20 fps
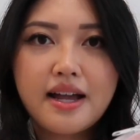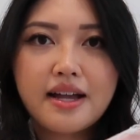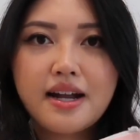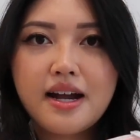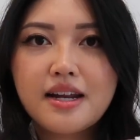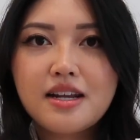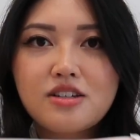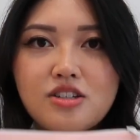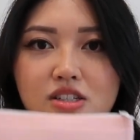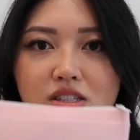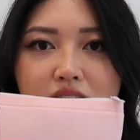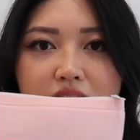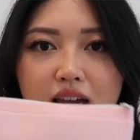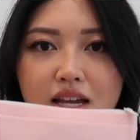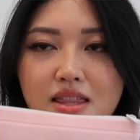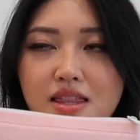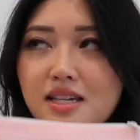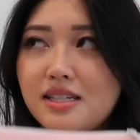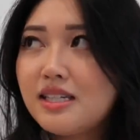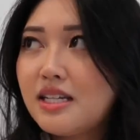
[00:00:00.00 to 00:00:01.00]
I kind of just
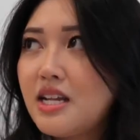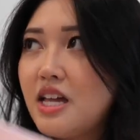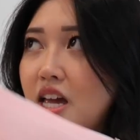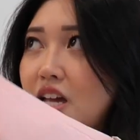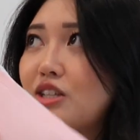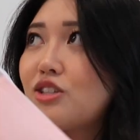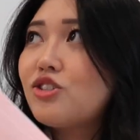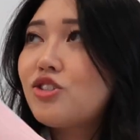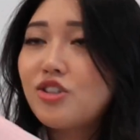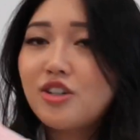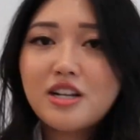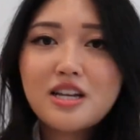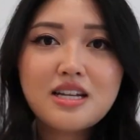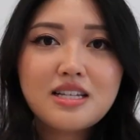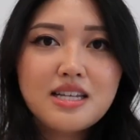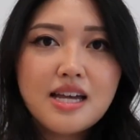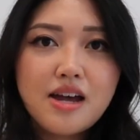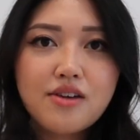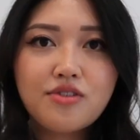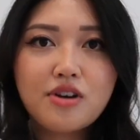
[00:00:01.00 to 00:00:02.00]
take this and insert it
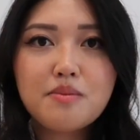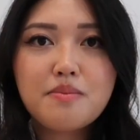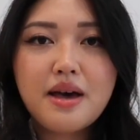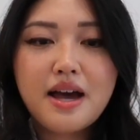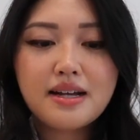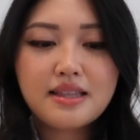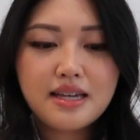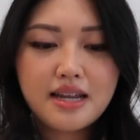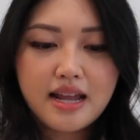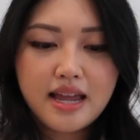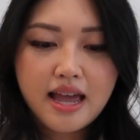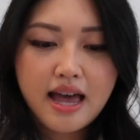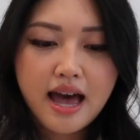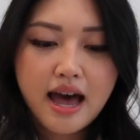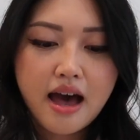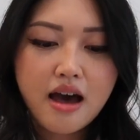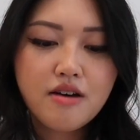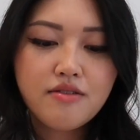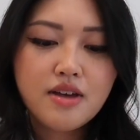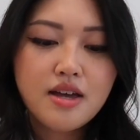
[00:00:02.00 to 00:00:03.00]
into every bag that I
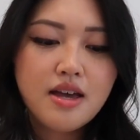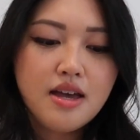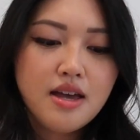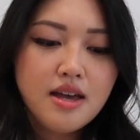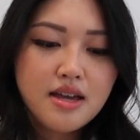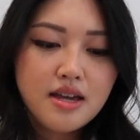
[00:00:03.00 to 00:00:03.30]
have.